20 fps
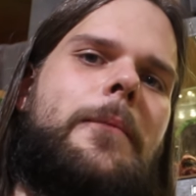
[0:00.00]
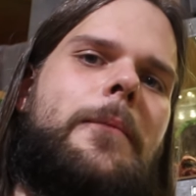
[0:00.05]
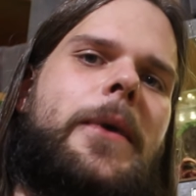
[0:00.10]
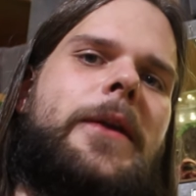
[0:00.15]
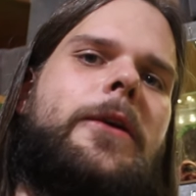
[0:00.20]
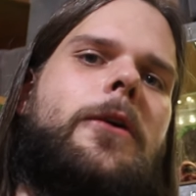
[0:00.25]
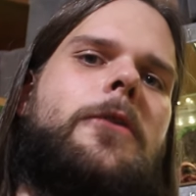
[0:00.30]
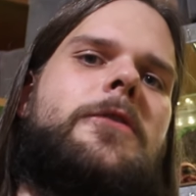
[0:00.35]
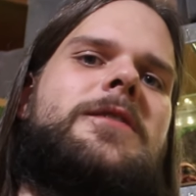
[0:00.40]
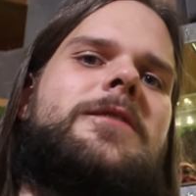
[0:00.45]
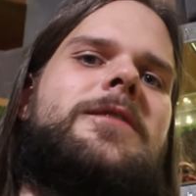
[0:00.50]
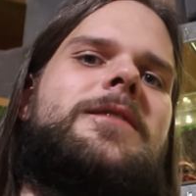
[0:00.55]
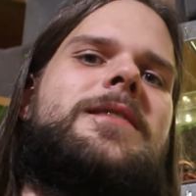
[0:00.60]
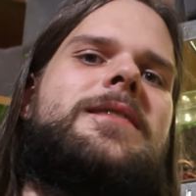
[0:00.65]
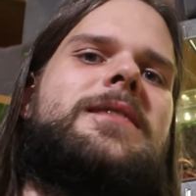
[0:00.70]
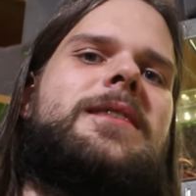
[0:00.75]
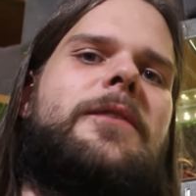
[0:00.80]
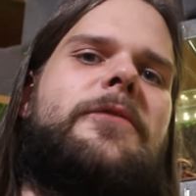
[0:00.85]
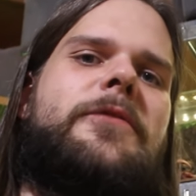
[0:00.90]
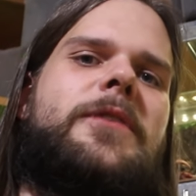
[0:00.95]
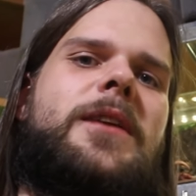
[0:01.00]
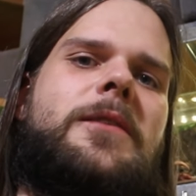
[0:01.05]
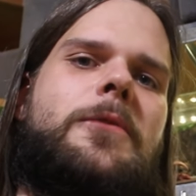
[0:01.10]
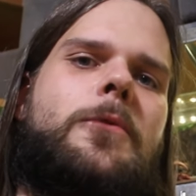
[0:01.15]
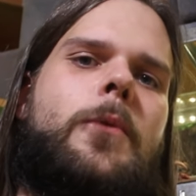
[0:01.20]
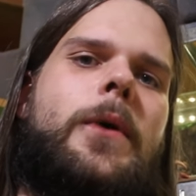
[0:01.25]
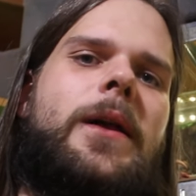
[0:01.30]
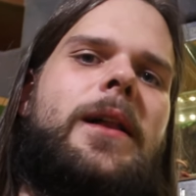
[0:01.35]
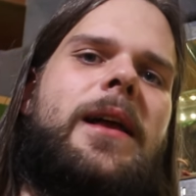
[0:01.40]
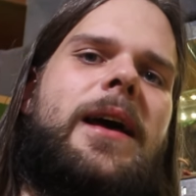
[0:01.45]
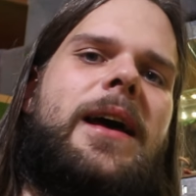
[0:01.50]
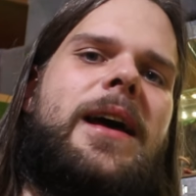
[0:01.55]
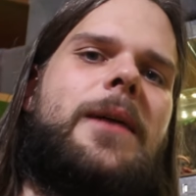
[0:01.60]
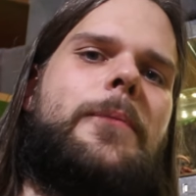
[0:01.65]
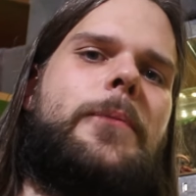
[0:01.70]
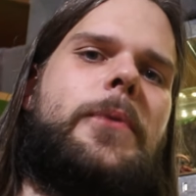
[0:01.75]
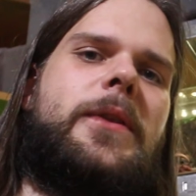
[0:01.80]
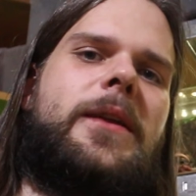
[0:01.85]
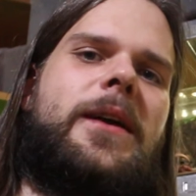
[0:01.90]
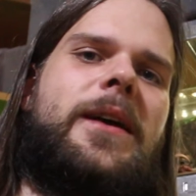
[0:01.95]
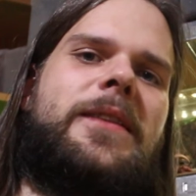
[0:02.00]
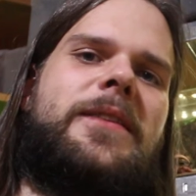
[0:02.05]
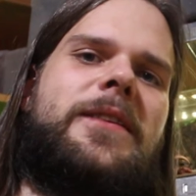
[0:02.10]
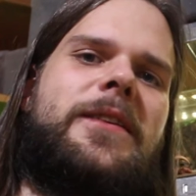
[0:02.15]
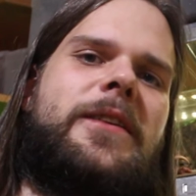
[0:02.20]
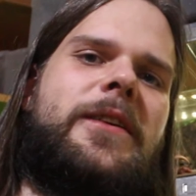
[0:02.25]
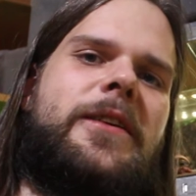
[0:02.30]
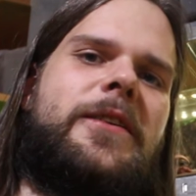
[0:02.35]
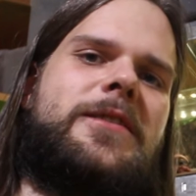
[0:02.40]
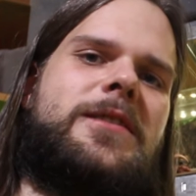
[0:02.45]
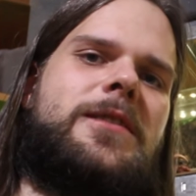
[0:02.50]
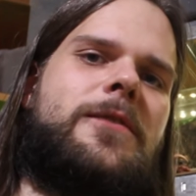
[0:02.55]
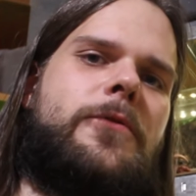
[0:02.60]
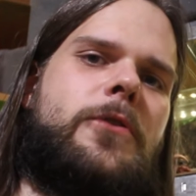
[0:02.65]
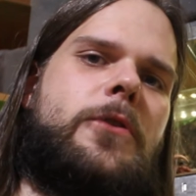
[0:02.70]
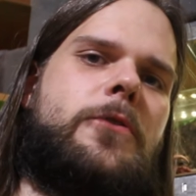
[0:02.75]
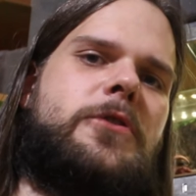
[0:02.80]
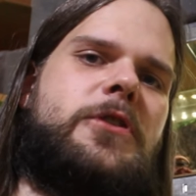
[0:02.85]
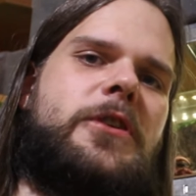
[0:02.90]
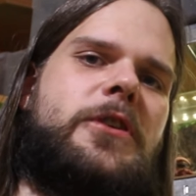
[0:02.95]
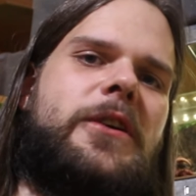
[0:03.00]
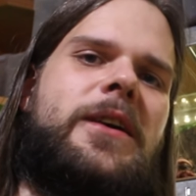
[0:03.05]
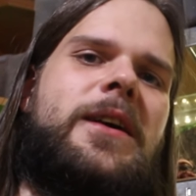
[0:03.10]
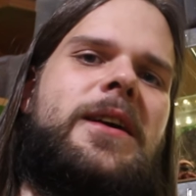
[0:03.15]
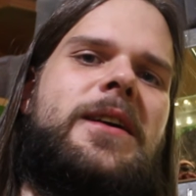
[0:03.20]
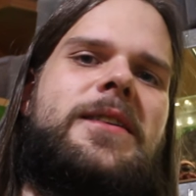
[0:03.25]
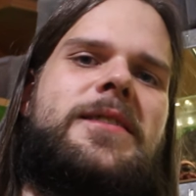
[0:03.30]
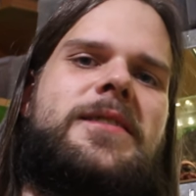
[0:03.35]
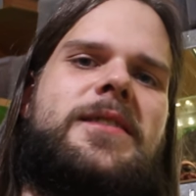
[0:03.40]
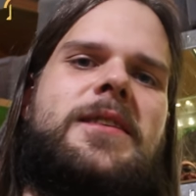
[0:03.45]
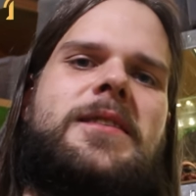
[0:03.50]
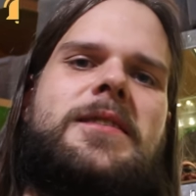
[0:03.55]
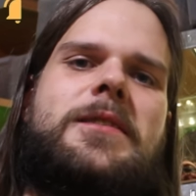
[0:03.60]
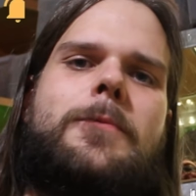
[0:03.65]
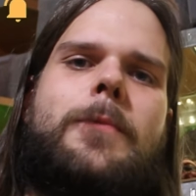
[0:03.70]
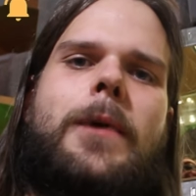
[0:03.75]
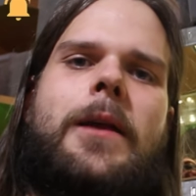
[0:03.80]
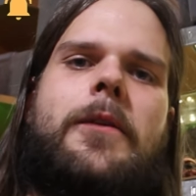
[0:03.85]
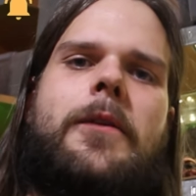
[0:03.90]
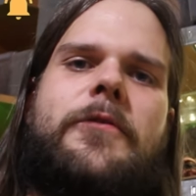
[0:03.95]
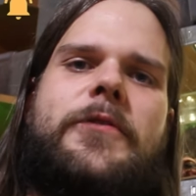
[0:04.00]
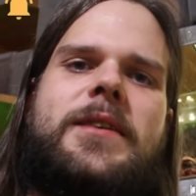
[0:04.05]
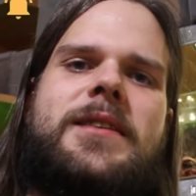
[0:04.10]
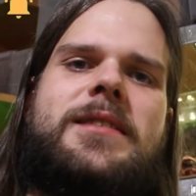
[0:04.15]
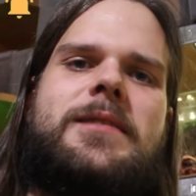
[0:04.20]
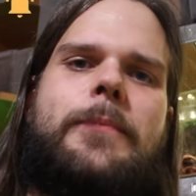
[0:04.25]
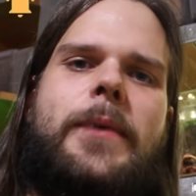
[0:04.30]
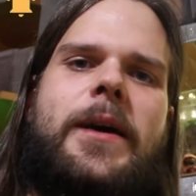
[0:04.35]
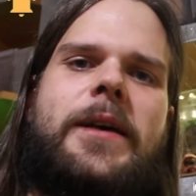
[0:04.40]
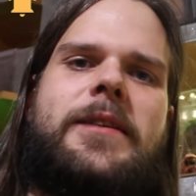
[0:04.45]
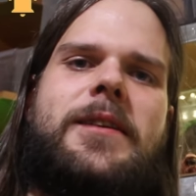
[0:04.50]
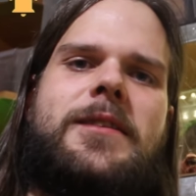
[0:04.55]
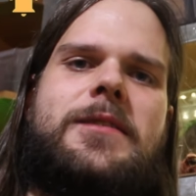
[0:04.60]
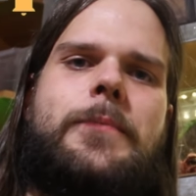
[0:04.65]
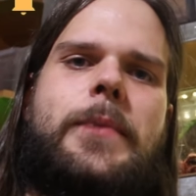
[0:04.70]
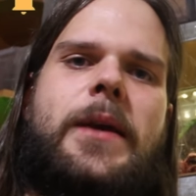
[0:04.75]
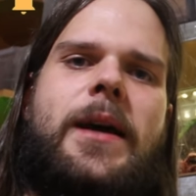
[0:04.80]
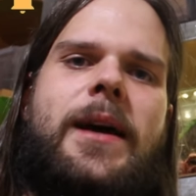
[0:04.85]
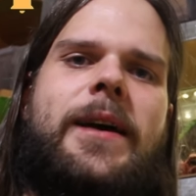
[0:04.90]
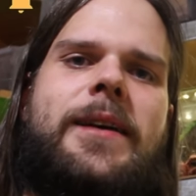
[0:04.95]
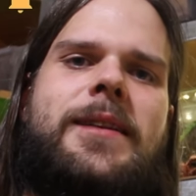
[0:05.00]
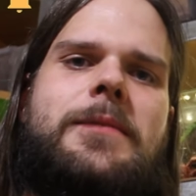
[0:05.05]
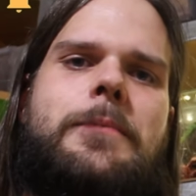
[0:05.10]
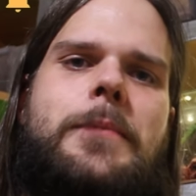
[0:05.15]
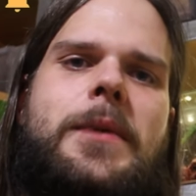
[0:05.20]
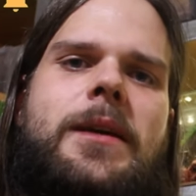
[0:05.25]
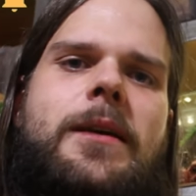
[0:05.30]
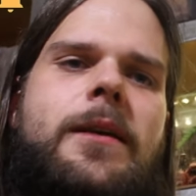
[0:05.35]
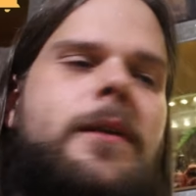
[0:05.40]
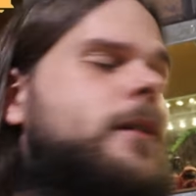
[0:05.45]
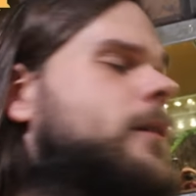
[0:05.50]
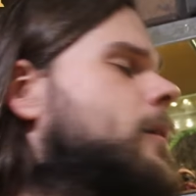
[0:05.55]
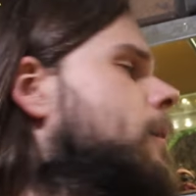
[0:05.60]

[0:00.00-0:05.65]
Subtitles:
but also the stuff that will happen in the nearest future, since one of the spiders behind me,